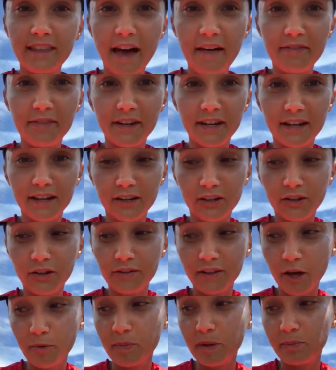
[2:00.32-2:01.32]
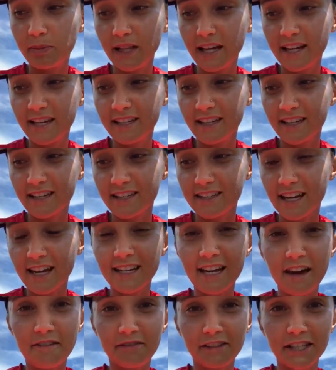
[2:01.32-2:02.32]
that they'll be played, because
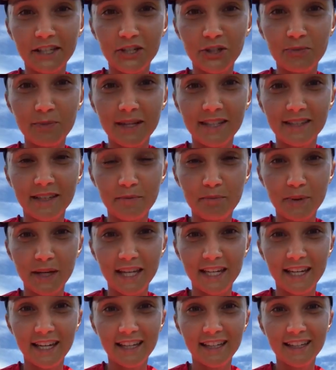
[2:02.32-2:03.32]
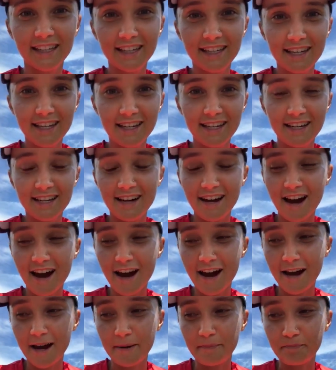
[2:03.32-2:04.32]
I definitely do miss competing.
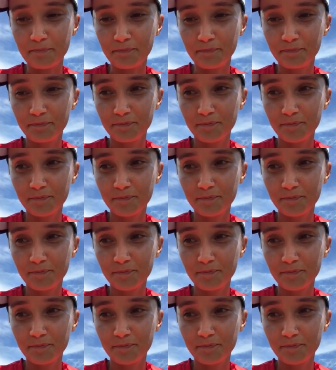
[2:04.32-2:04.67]
Take